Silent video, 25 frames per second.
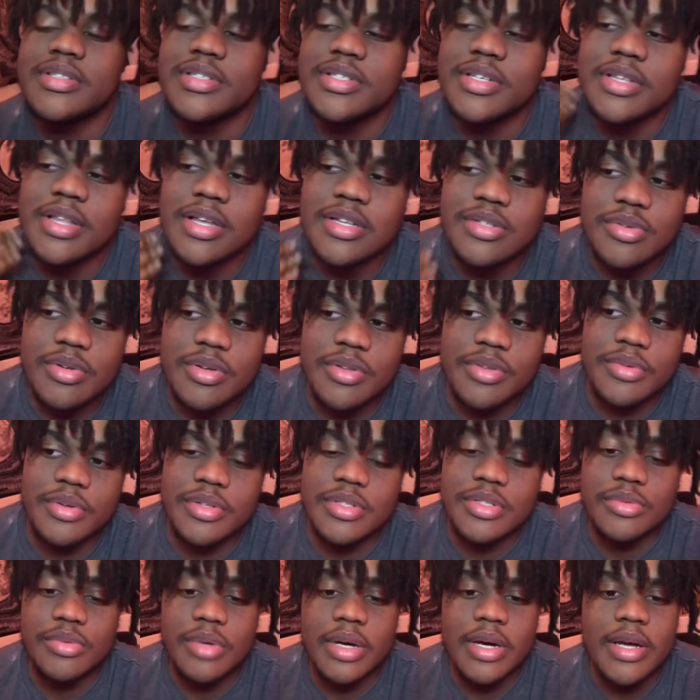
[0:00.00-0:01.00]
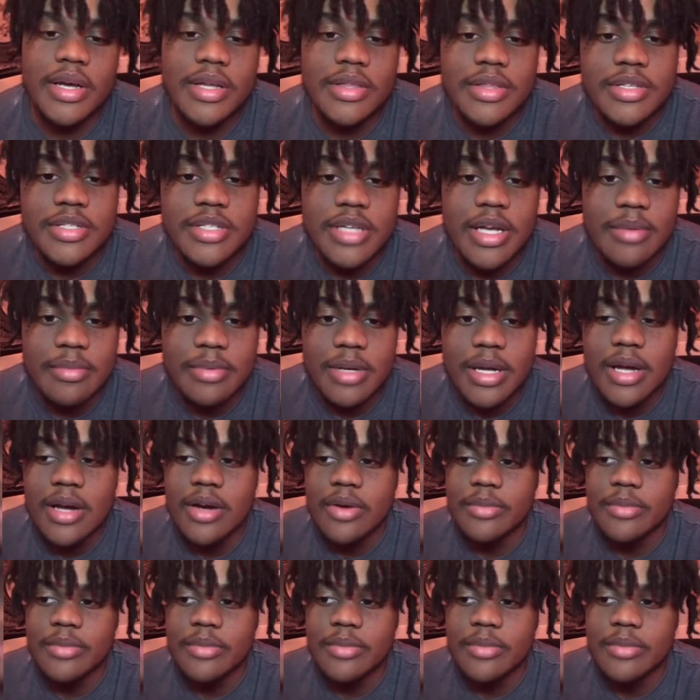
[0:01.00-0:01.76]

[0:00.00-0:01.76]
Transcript: that's one of the reasons why I hate this app now,